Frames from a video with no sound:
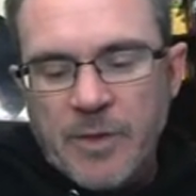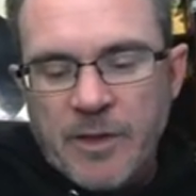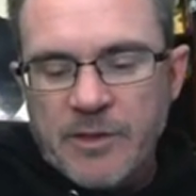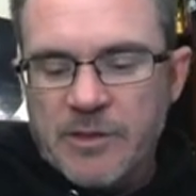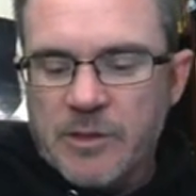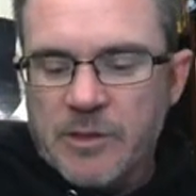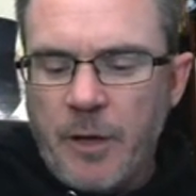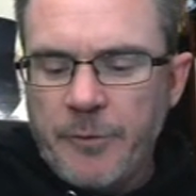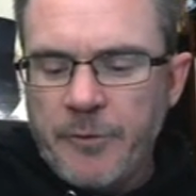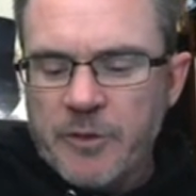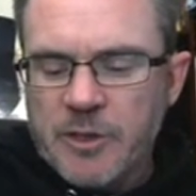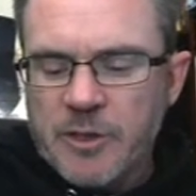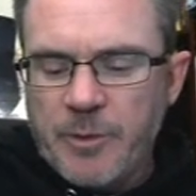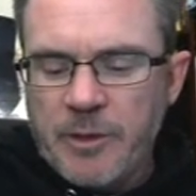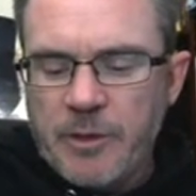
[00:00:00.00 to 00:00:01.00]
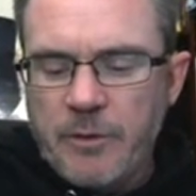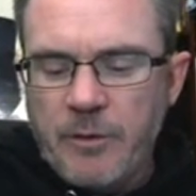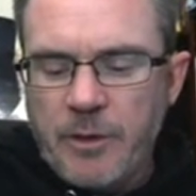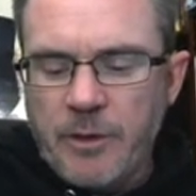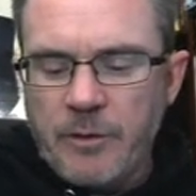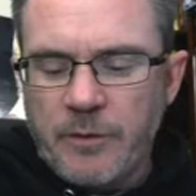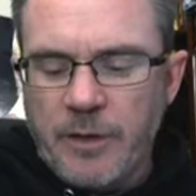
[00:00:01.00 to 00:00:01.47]
This is all Nooch has been
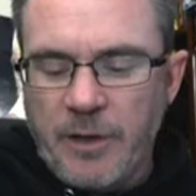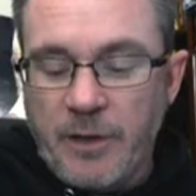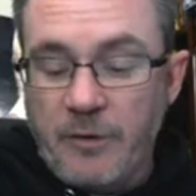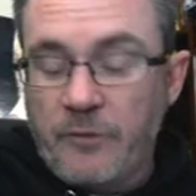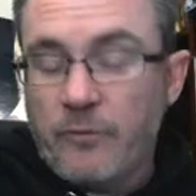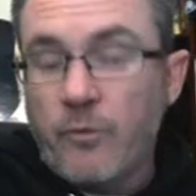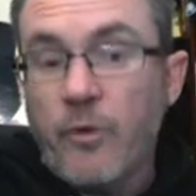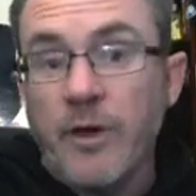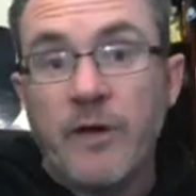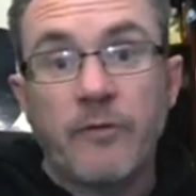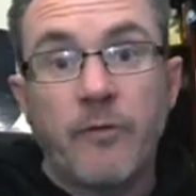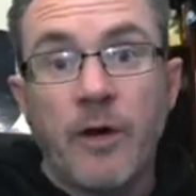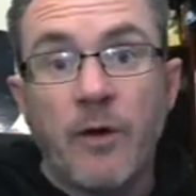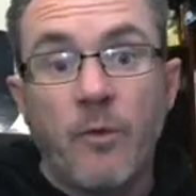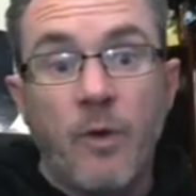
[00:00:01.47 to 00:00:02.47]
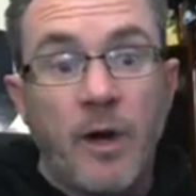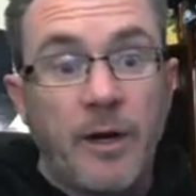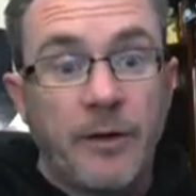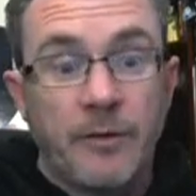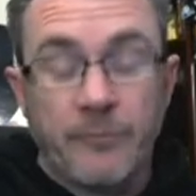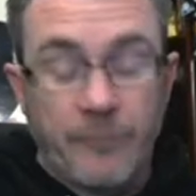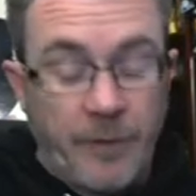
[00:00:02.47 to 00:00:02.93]
doing in
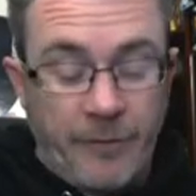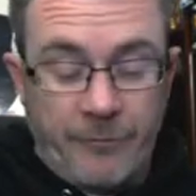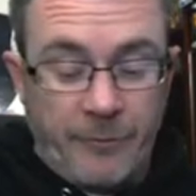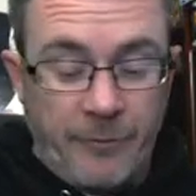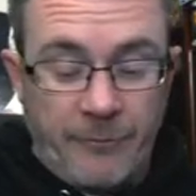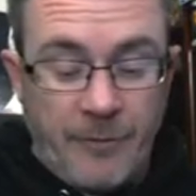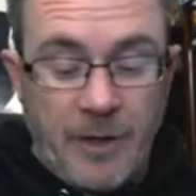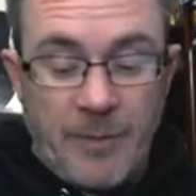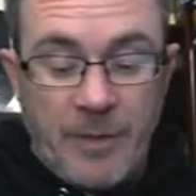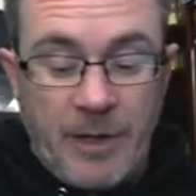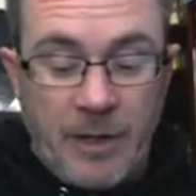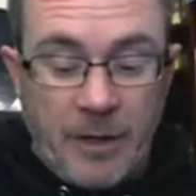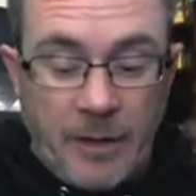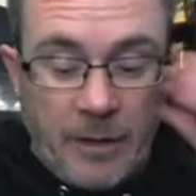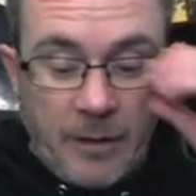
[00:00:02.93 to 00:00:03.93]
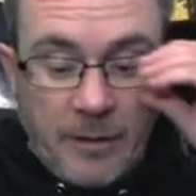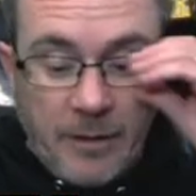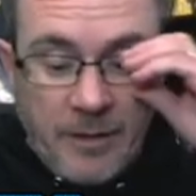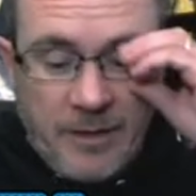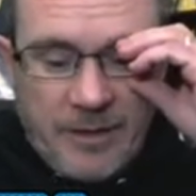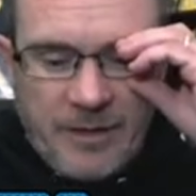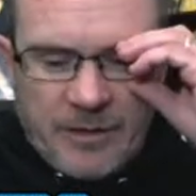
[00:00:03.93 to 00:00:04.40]
2021, right from the very beginning.
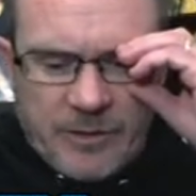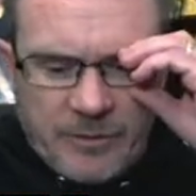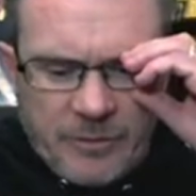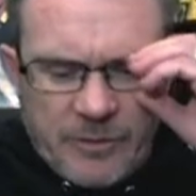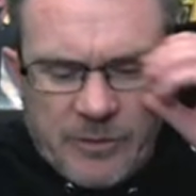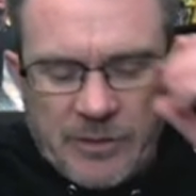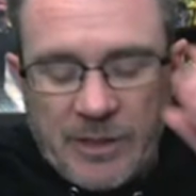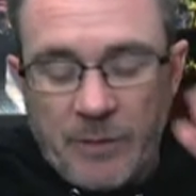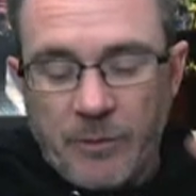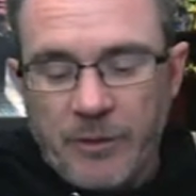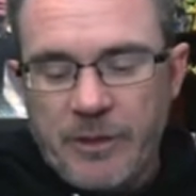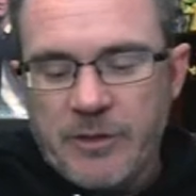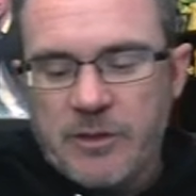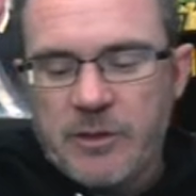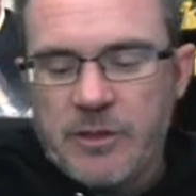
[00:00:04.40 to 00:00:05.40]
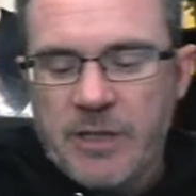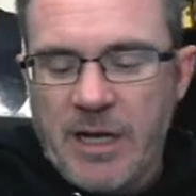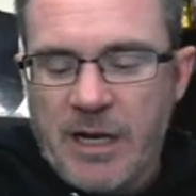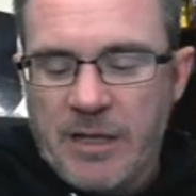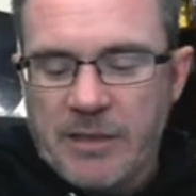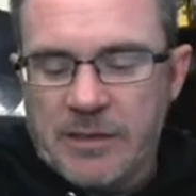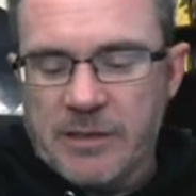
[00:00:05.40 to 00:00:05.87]
As soon as they released
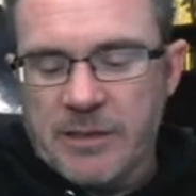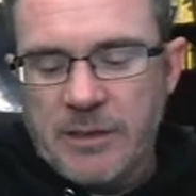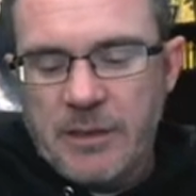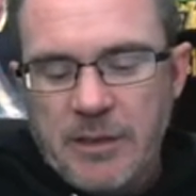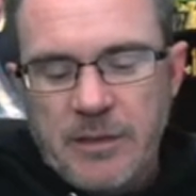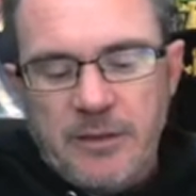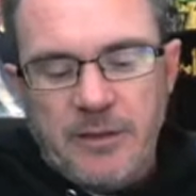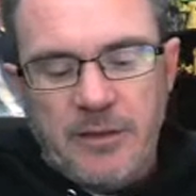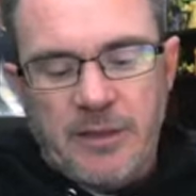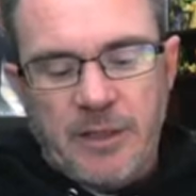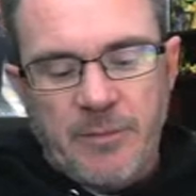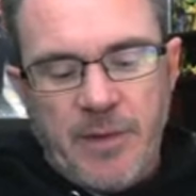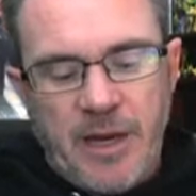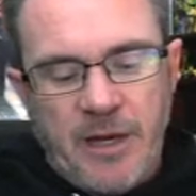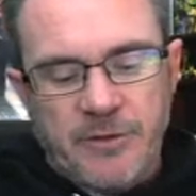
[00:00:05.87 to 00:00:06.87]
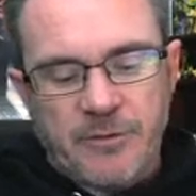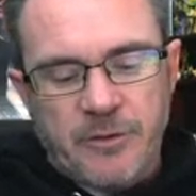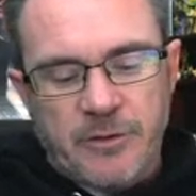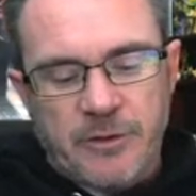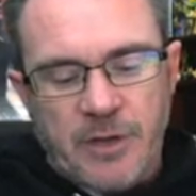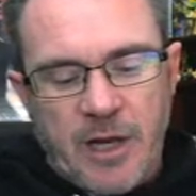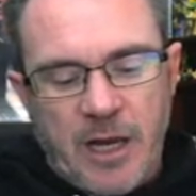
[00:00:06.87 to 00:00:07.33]
gens into the master
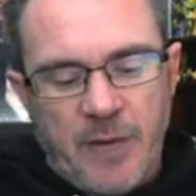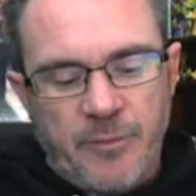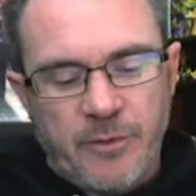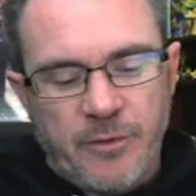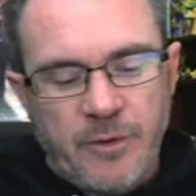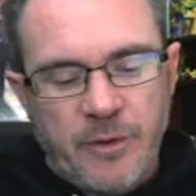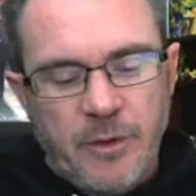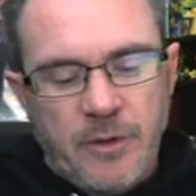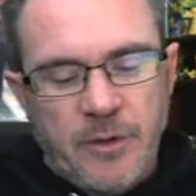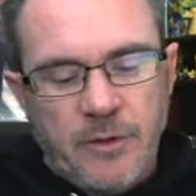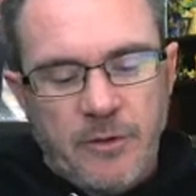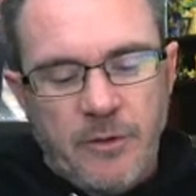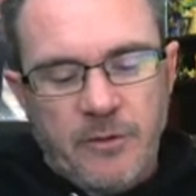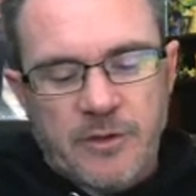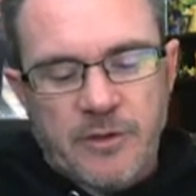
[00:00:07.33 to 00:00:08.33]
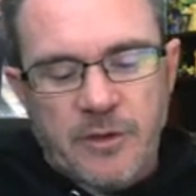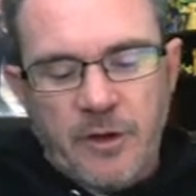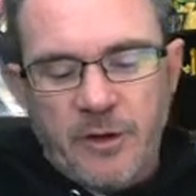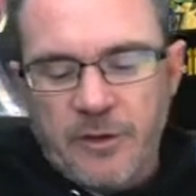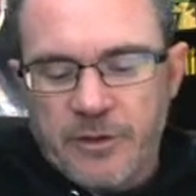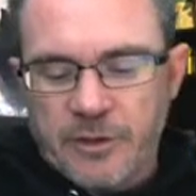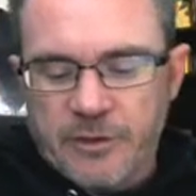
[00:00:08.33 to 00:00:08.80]
shop, Nooch
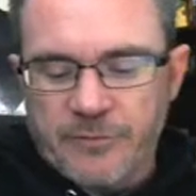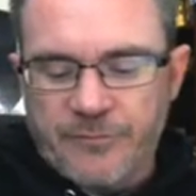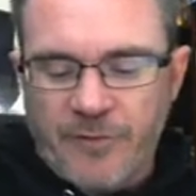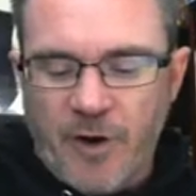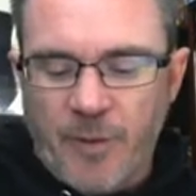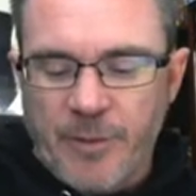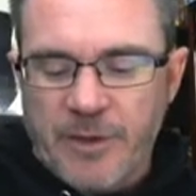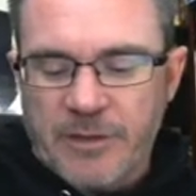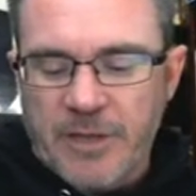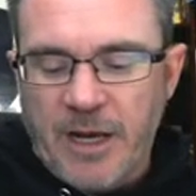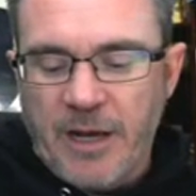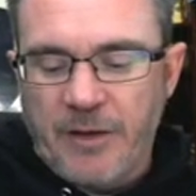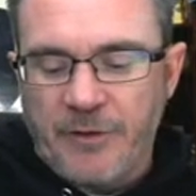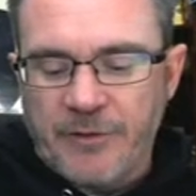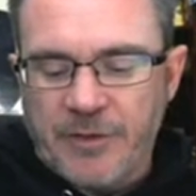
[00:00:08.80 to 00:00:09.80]
started just farming tiles